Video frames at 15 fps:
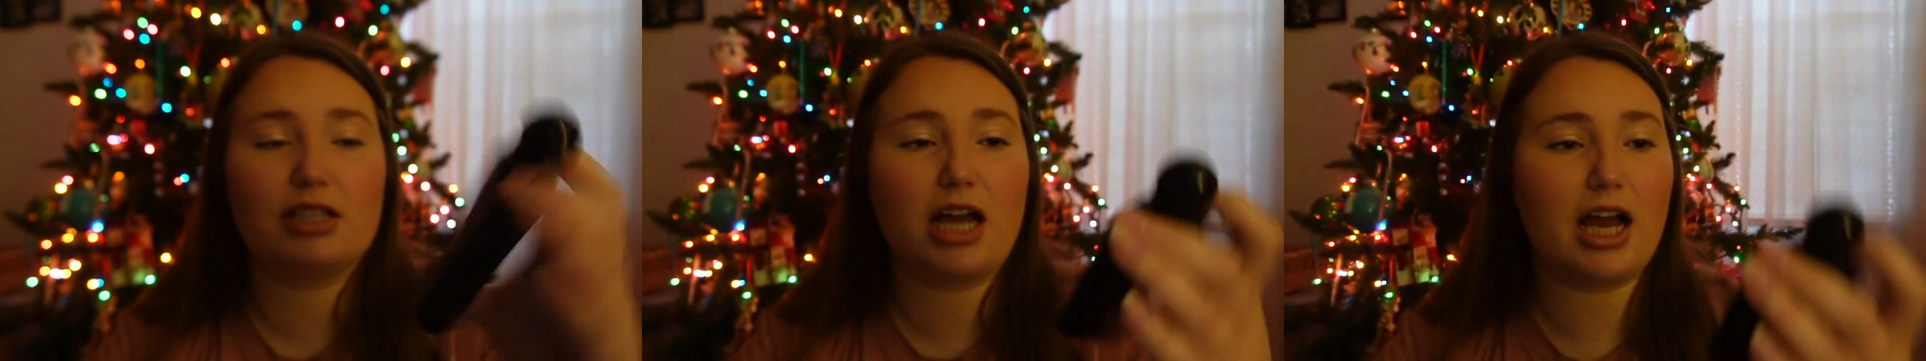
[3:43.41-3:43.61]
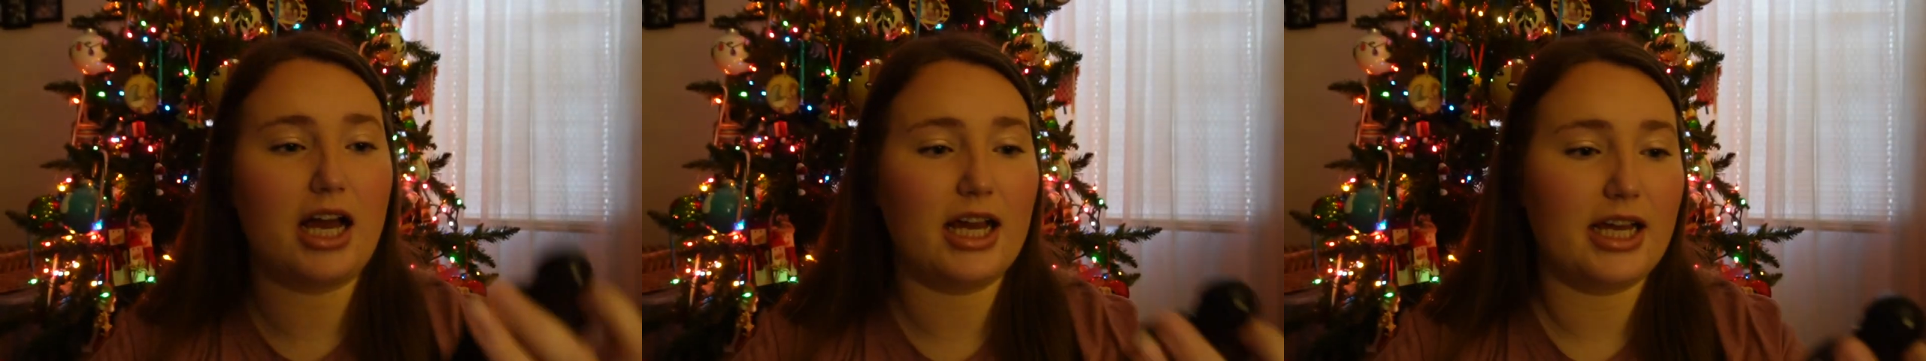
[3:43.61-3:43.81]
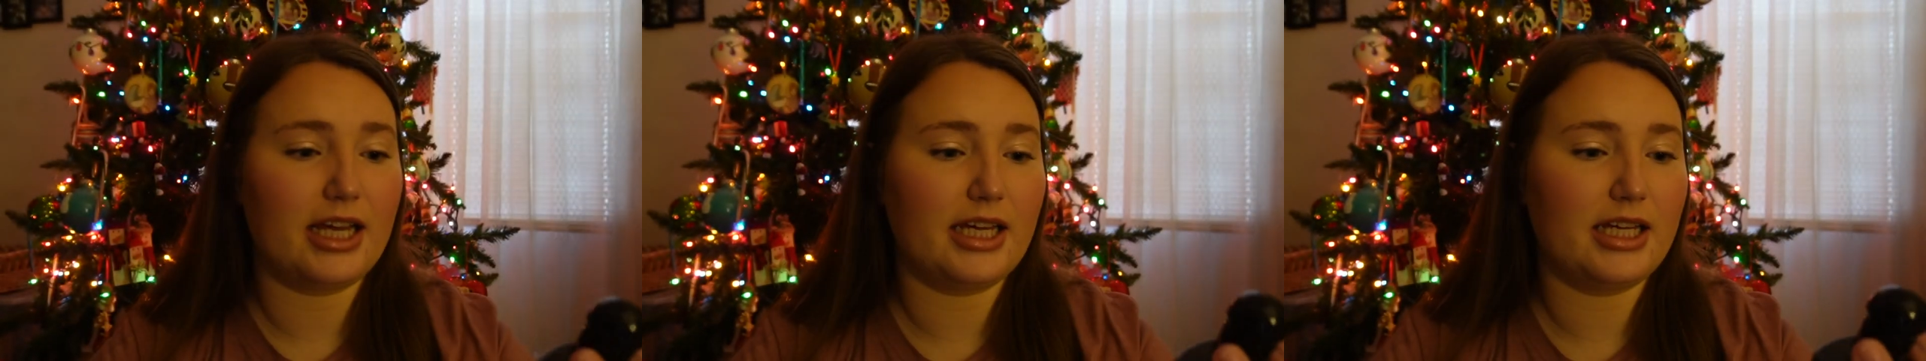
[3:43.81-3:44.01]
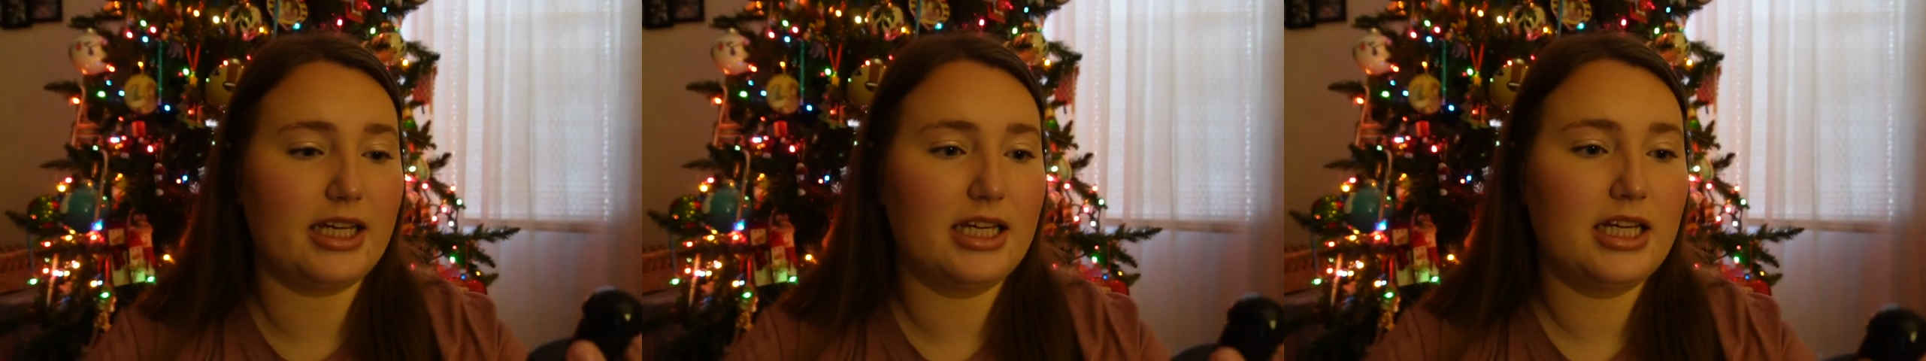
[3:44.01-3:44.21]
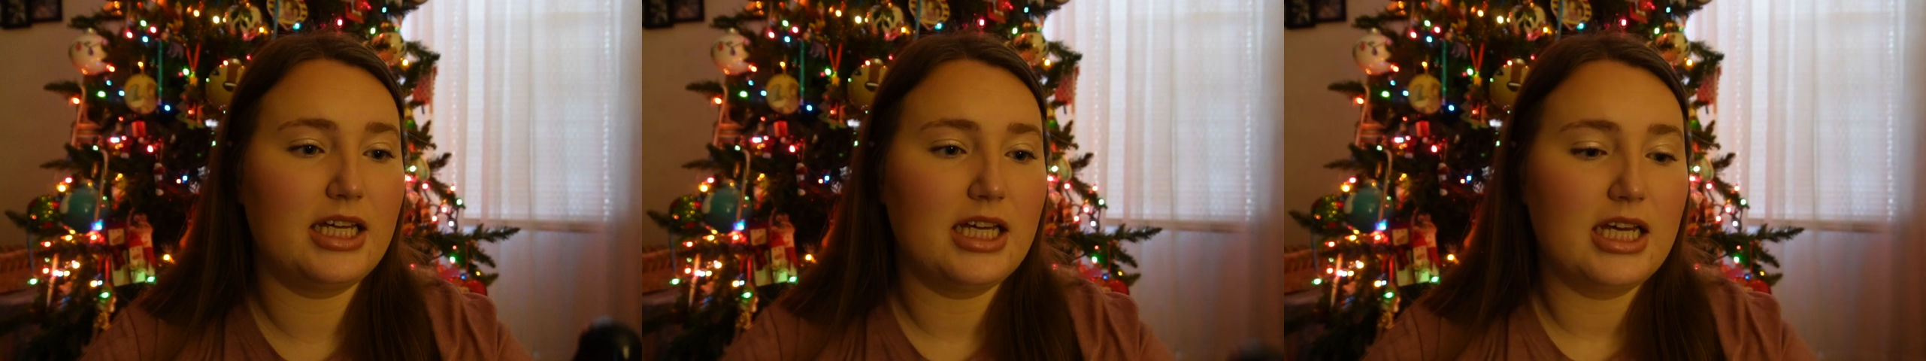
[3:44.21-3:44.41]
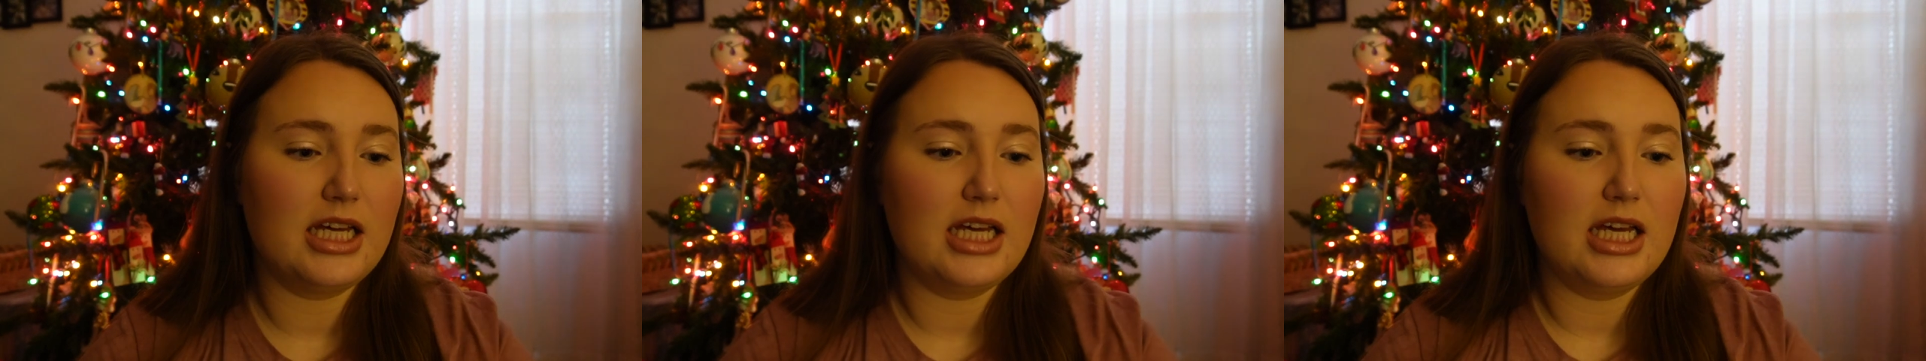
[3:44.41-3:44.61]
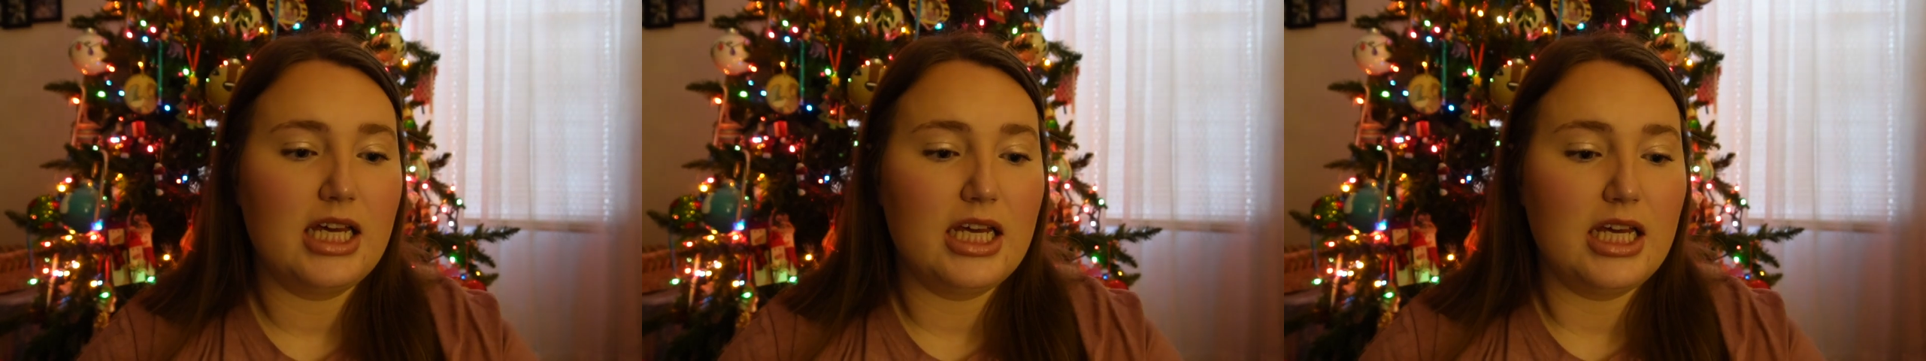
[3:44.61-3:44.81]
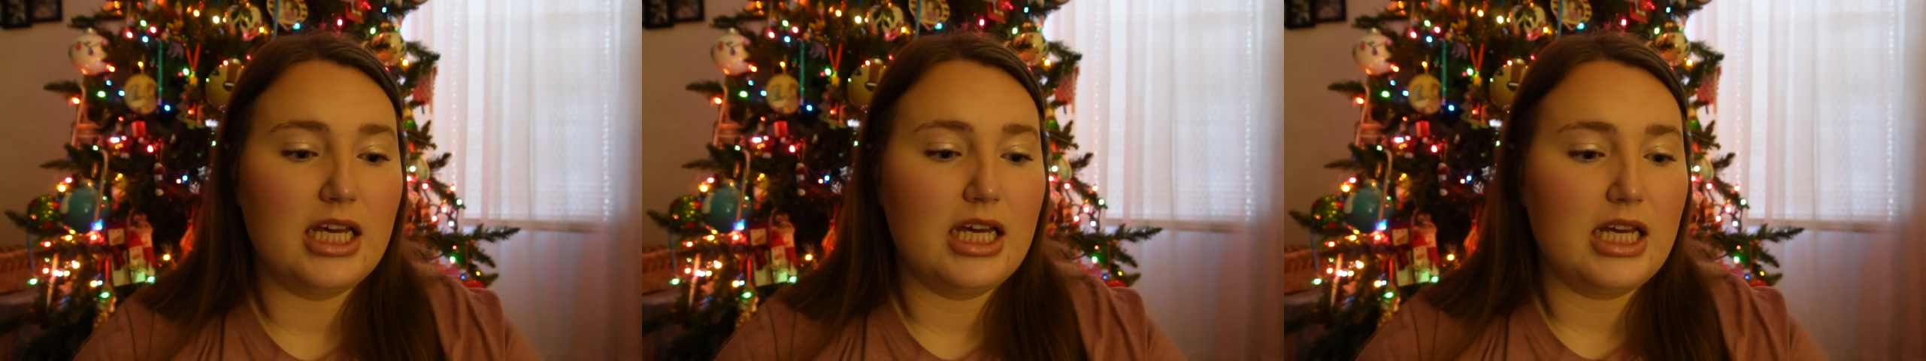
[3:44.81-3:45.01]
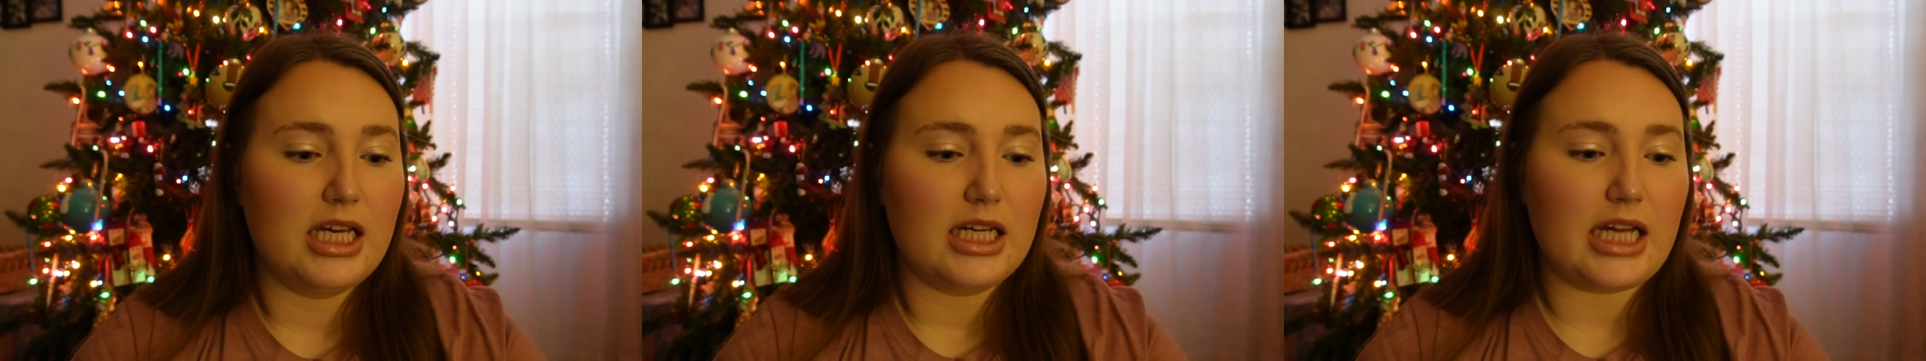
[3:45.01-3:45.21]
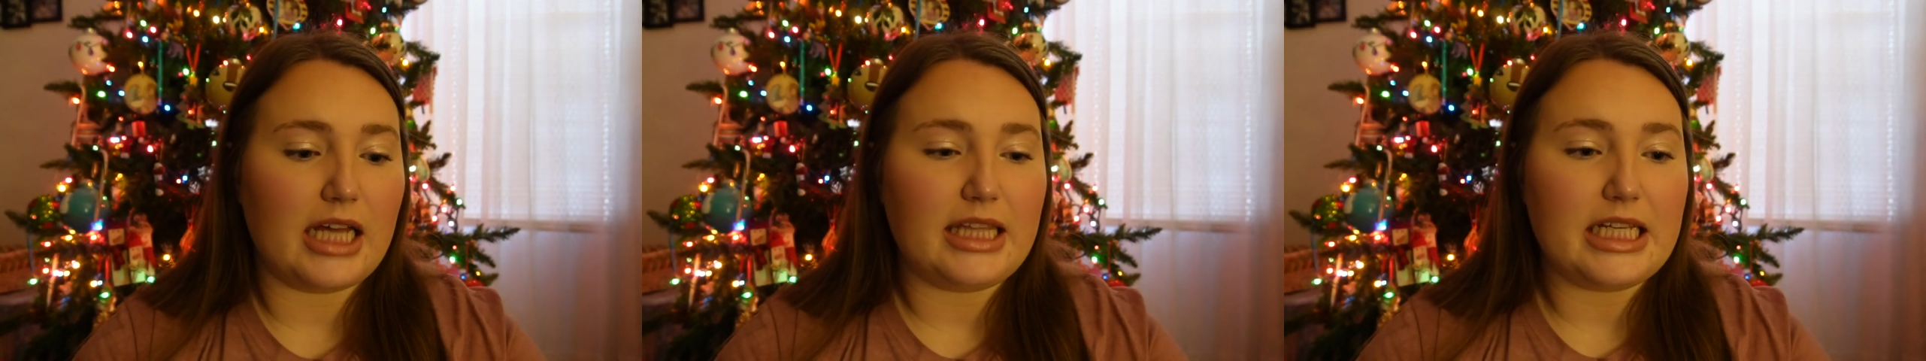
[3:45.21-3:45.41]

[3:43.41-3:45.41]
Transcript: I got